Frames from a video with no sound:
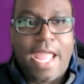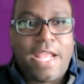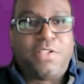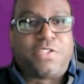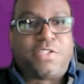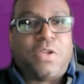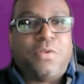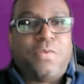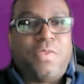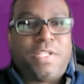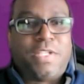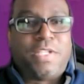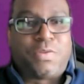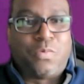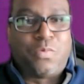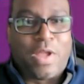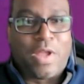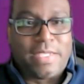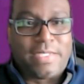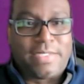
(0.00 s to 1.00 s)
And so
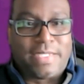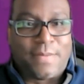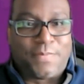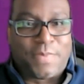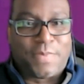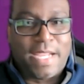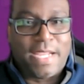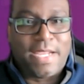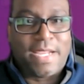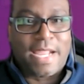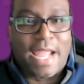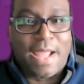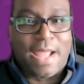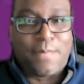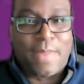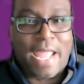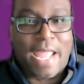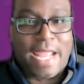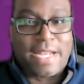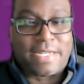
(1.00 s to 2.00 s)
this was something
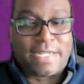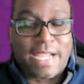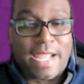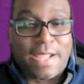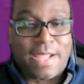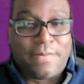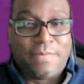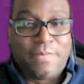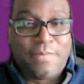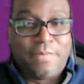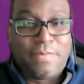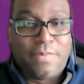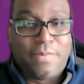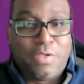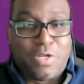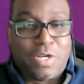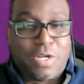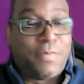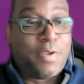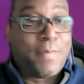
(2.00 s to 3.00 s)
at
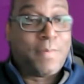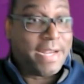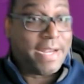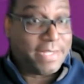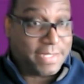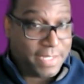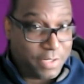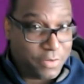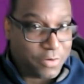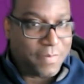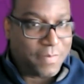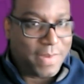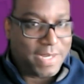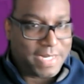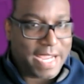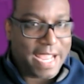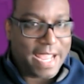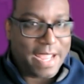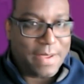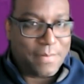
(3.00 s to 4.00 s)
UW-Madison during my
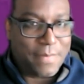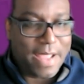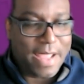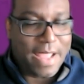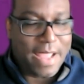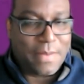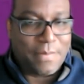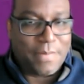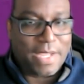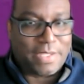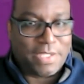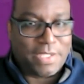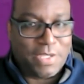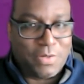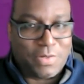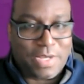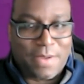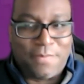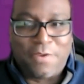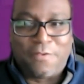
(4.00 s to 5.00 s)
time at
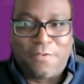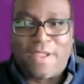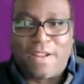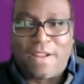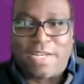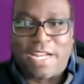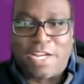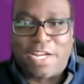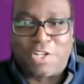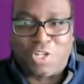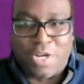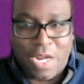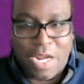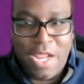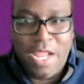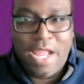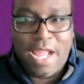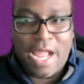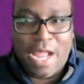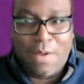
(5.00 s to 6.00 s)
the UW Foundation,
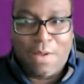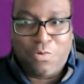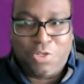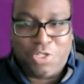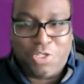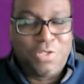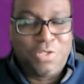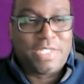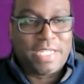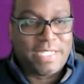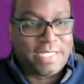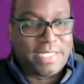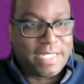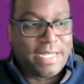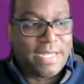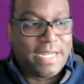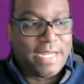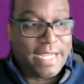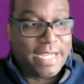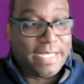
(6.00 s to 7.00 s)
which uses
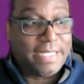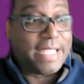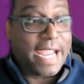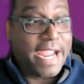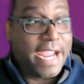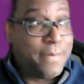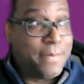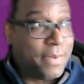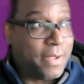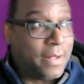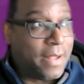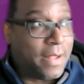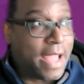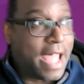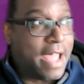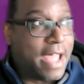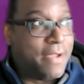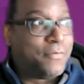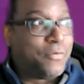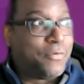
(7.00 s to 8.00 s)
an example
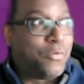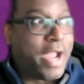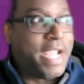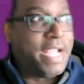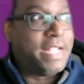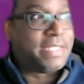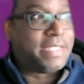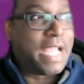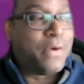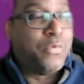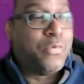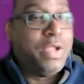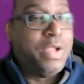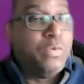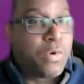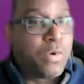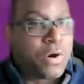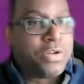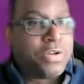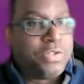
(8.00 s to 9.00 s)
of ways that
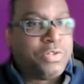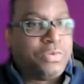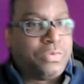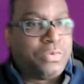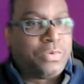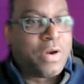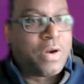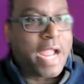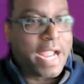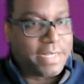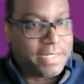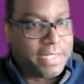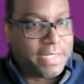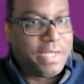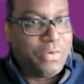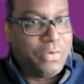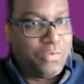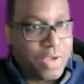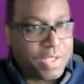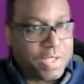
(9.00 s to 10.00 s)
we work
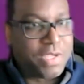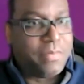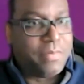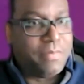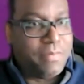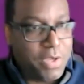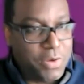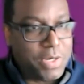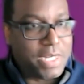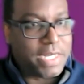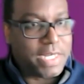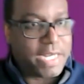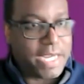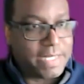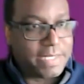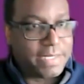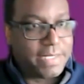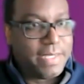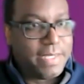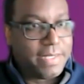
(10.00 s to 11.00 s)
directly with
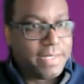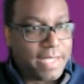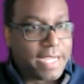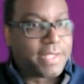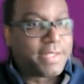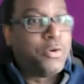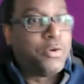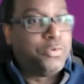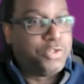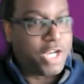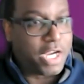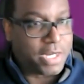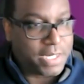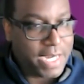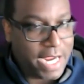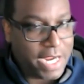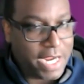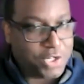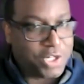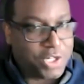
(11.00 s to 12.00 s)
communities like the
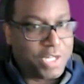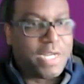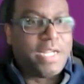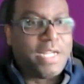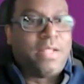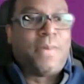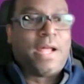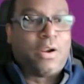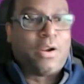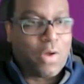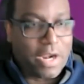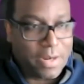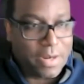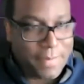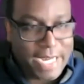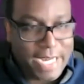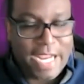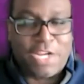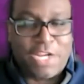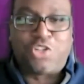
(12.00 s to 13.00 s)
Ho-Chunk Nation and
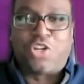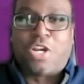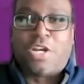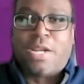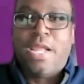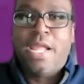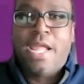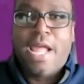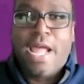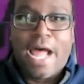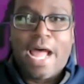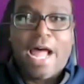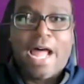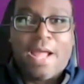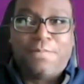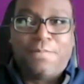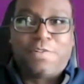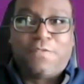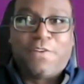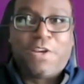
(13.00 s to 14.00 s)
Potawatomi Nation
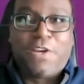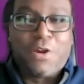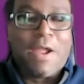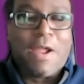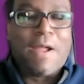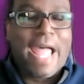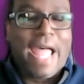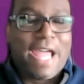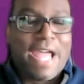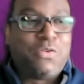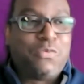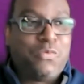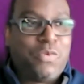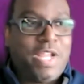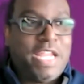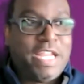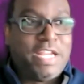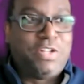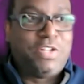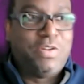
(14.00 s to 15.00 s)
to figure out how do
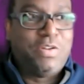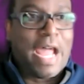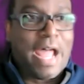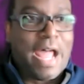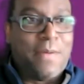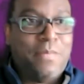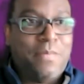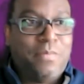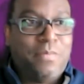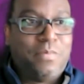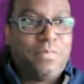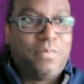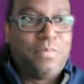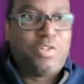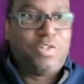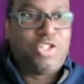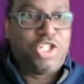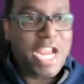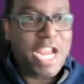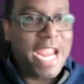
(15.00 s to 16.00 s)
we
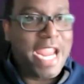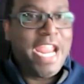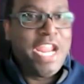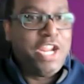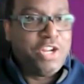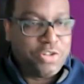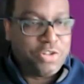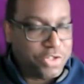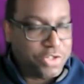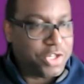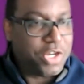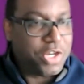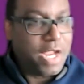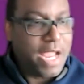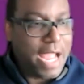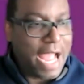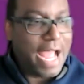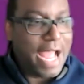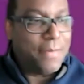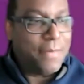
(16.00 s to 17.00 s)
change
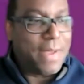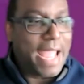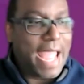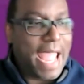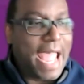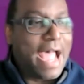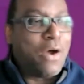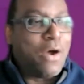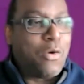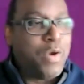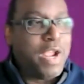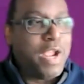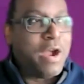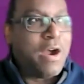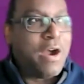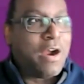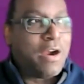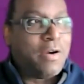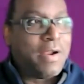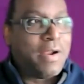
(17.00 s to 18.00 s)
how we
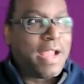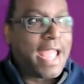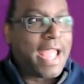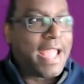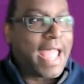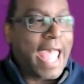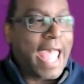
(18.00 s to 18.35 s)
are